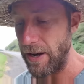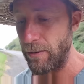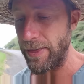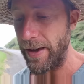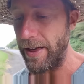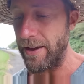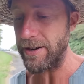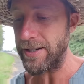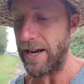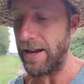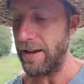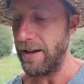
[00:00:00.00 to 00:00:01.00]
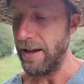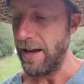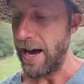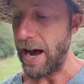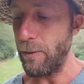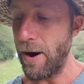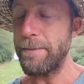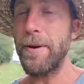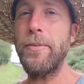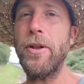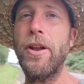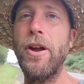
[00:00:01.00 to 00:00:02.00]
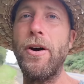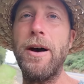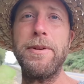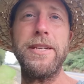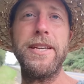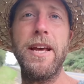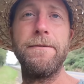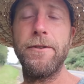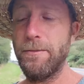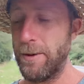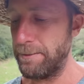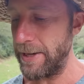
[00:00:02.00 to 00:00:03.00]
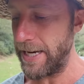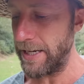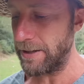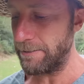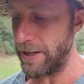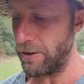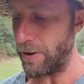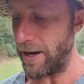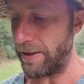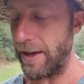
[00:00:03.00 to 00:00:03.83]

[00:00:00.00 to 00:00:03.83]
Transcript: and with others. I, I want people to know I'm a safe human being to be with,